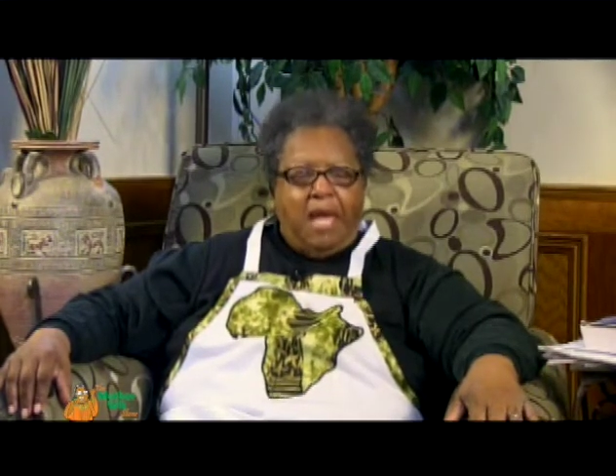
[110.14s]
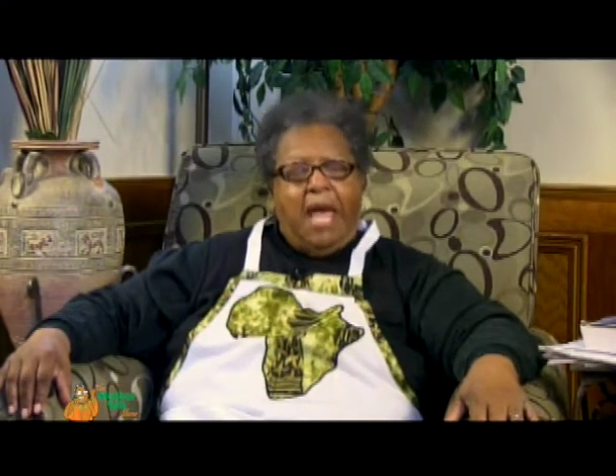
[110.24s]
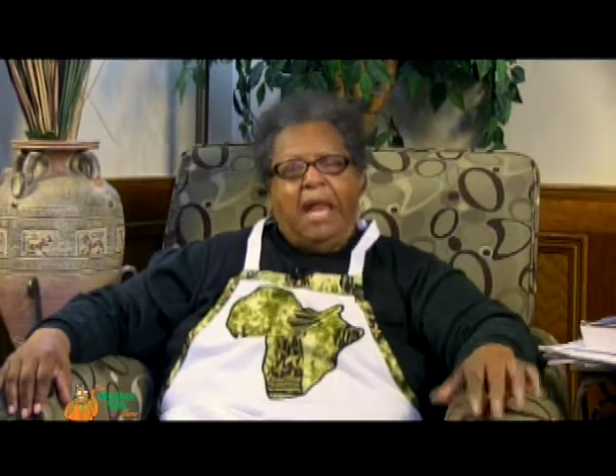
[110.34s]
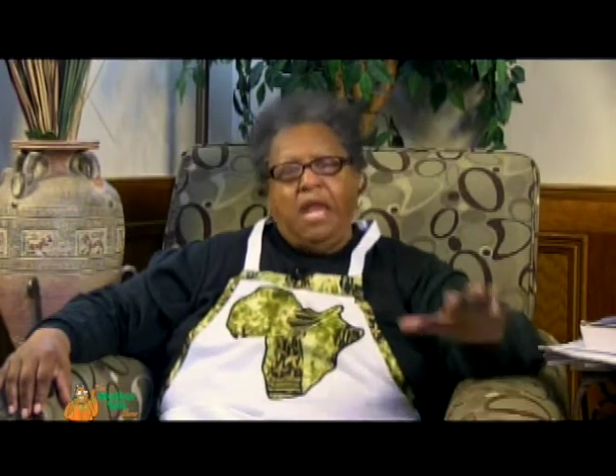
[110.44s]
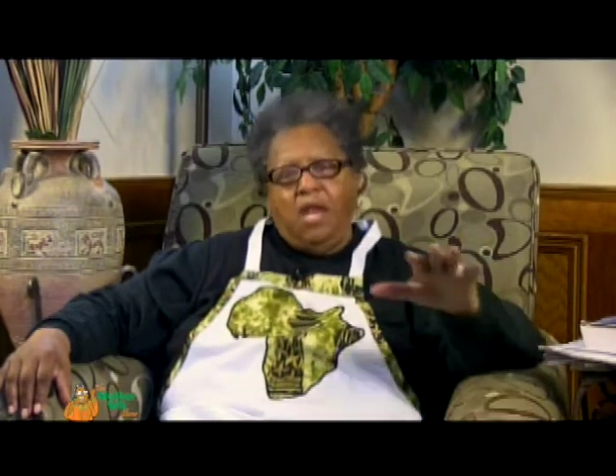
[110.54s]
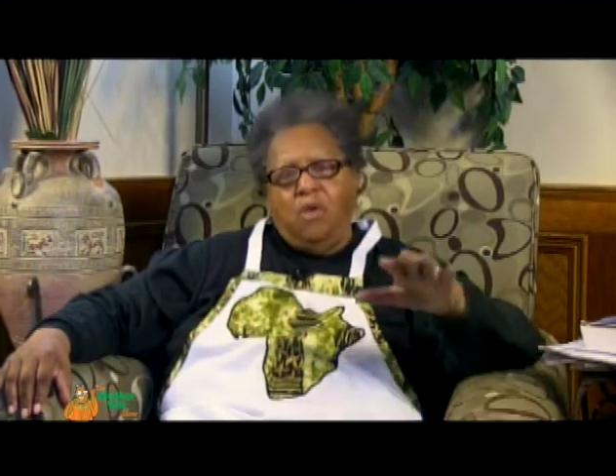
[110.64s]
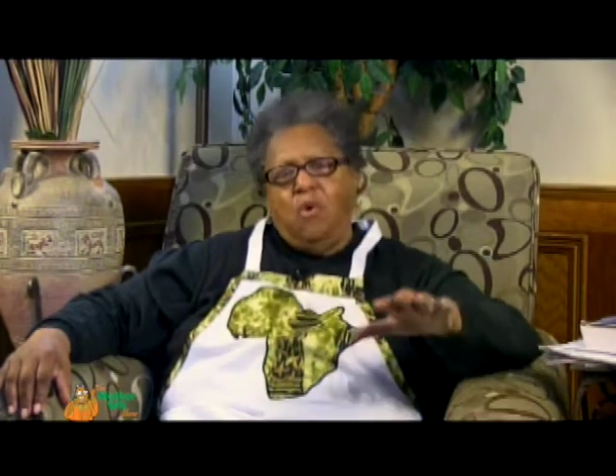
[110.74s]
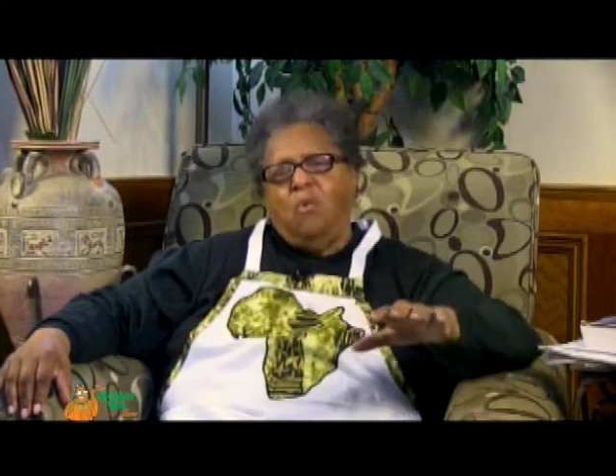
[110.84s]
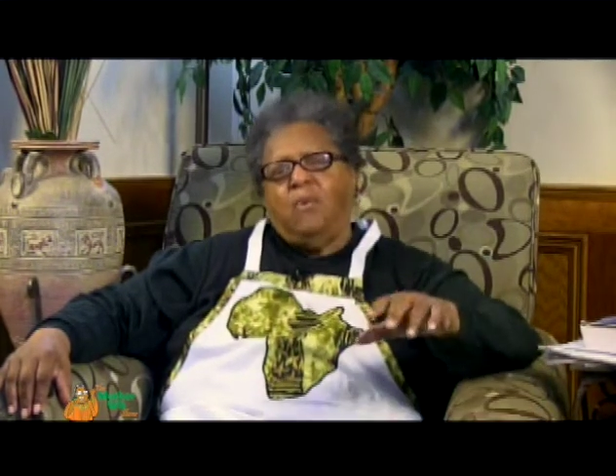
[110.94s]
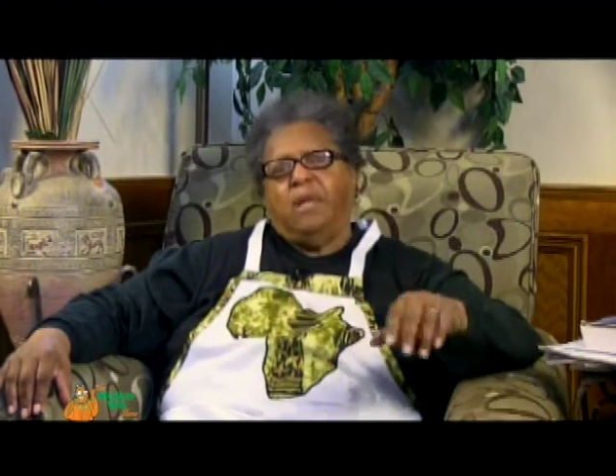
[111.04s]
And he
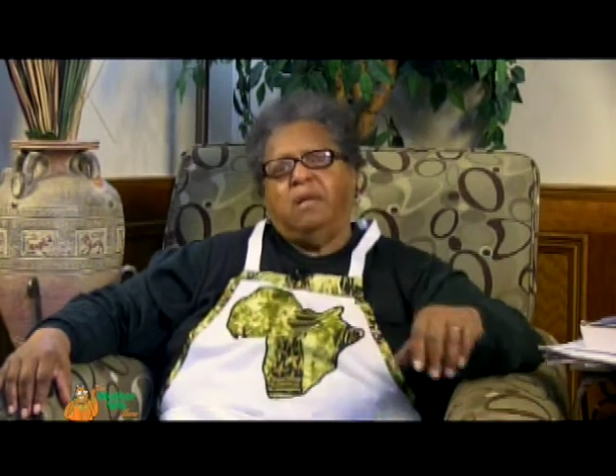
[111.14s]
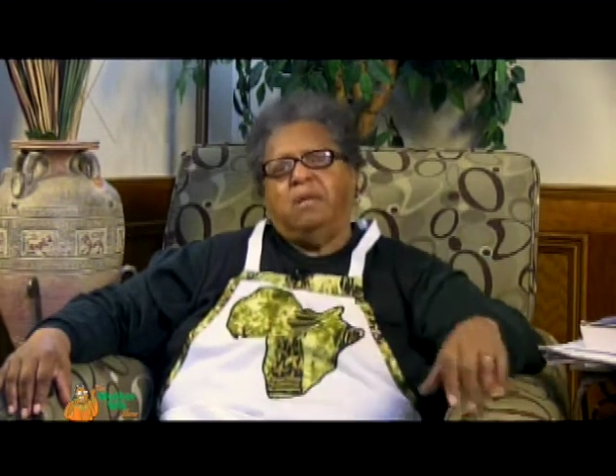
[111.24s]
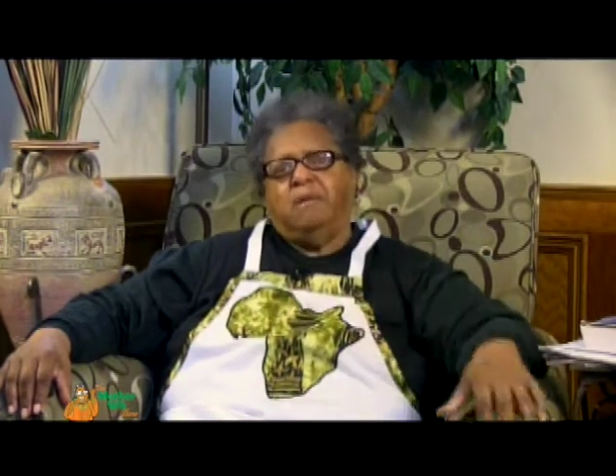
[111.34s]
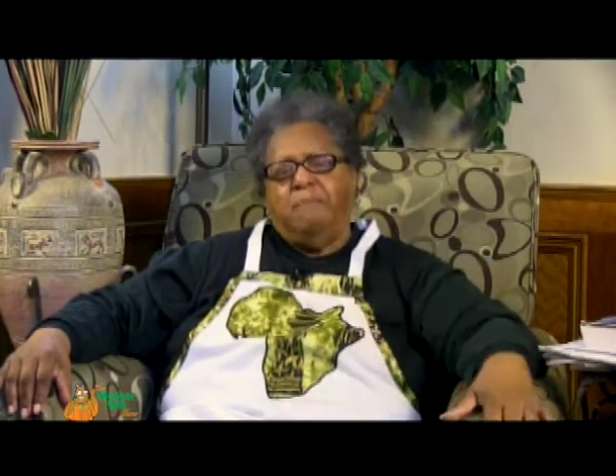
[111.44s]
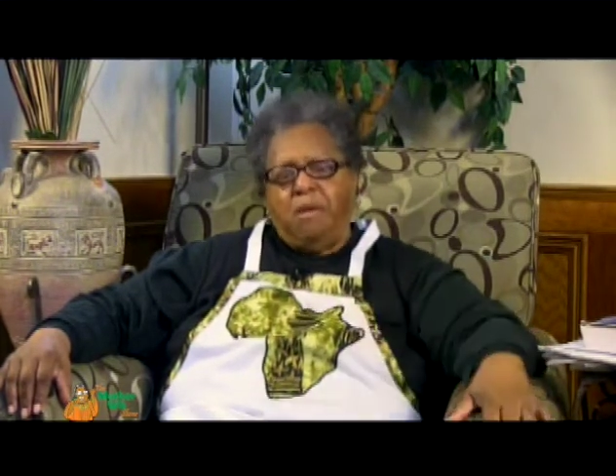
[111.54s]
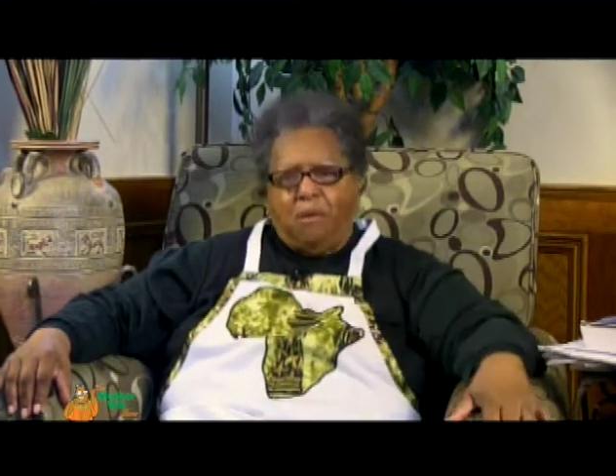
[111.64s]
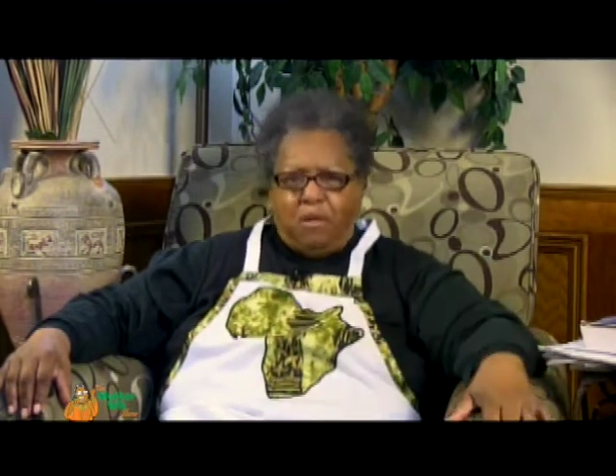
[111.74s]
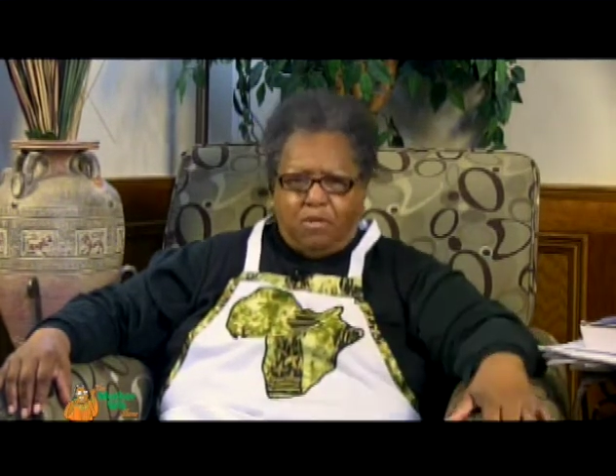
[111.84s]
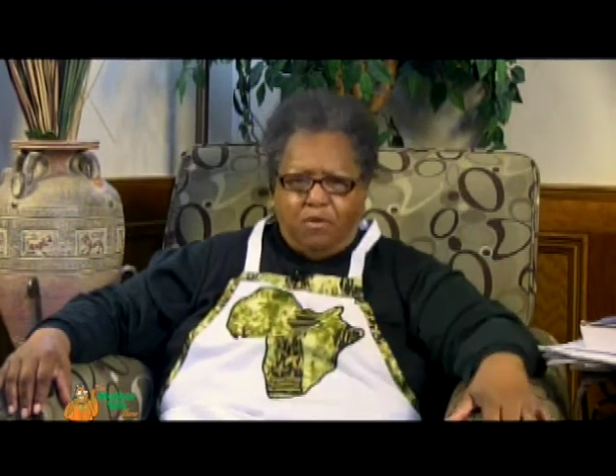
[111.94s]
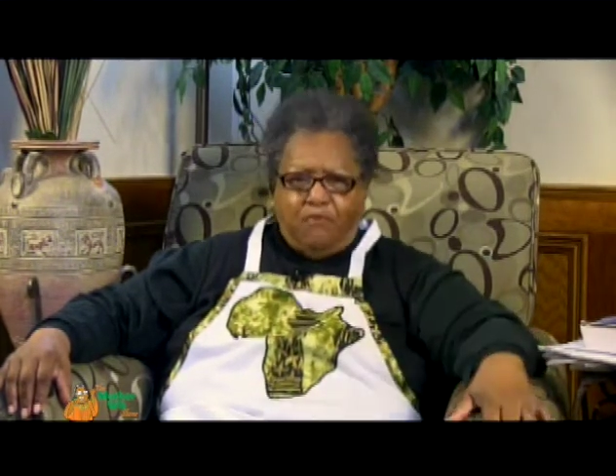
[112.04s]
knew what a good meal
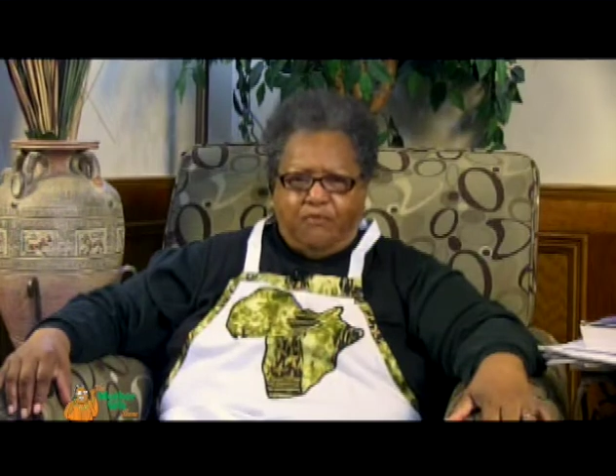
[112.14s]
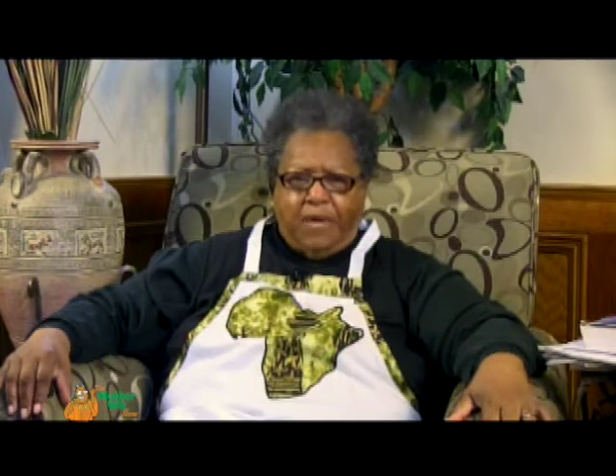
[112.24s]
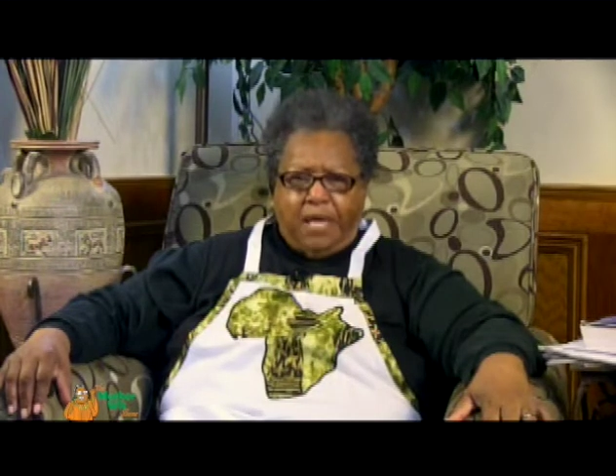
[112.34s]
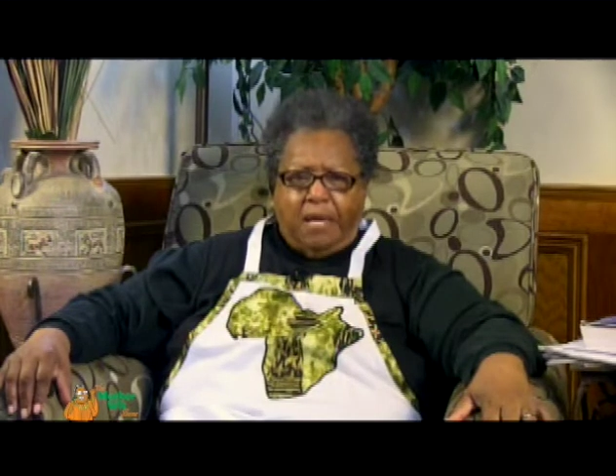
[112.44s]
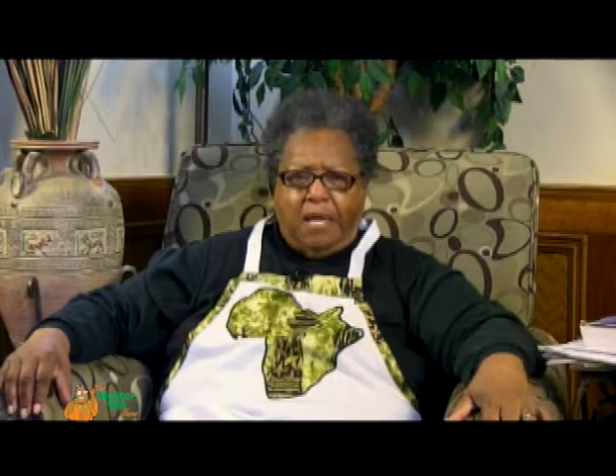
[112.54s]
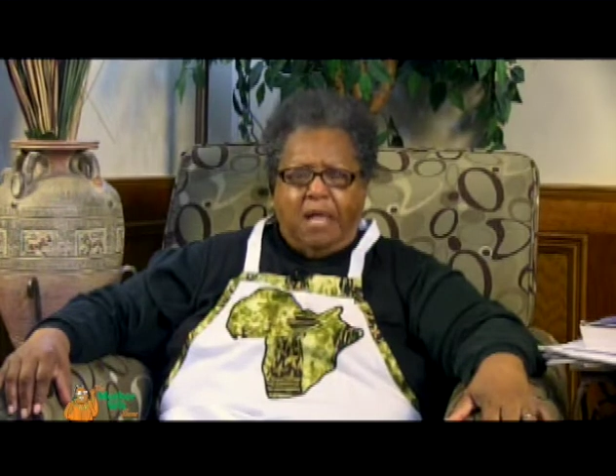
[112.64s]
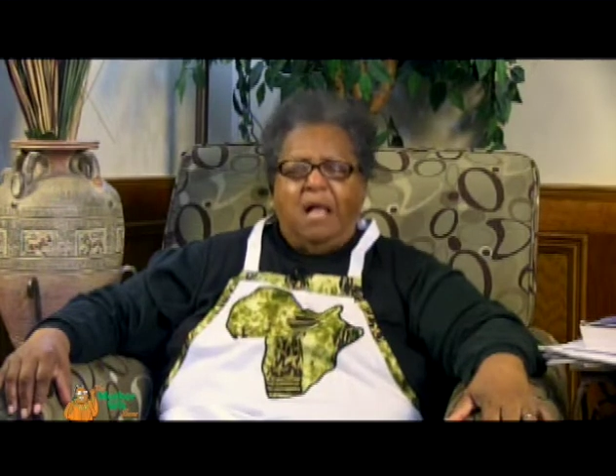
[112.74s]
could do for you.